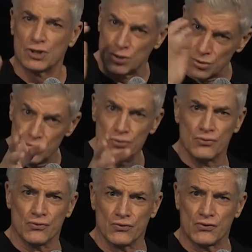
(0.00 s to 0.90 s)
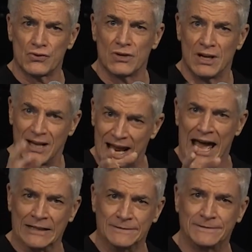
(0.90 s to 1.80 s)
Choose
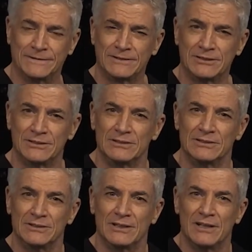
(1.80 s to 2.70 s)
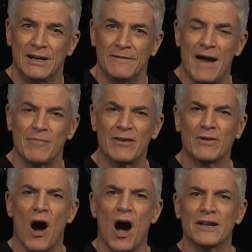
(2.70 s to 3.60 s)
life. Family
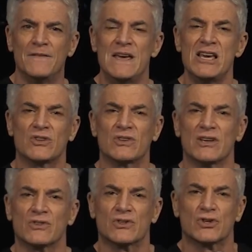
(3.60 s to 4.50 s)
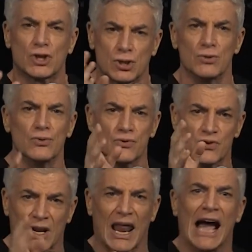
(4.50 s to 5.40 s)
of God, if He says
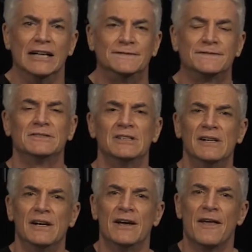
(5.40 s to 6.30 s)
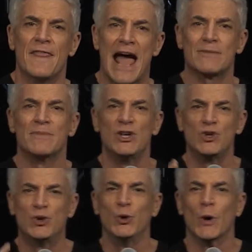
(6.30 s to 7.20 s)
choose life, that
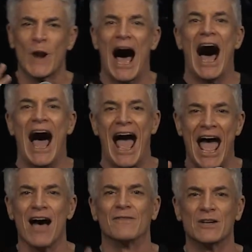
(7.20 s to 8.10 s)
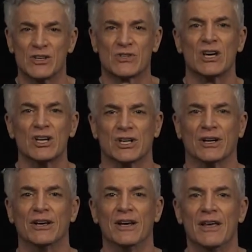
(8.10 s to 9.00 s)
means you and I have a
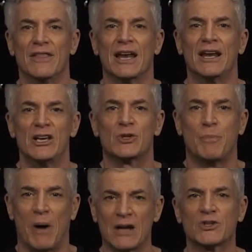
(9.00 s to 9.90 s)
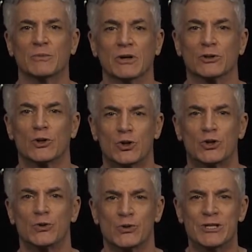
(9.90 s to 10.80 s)
decision that it is possible to
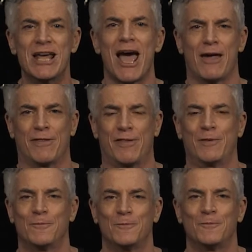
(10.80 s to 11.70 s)
choose death.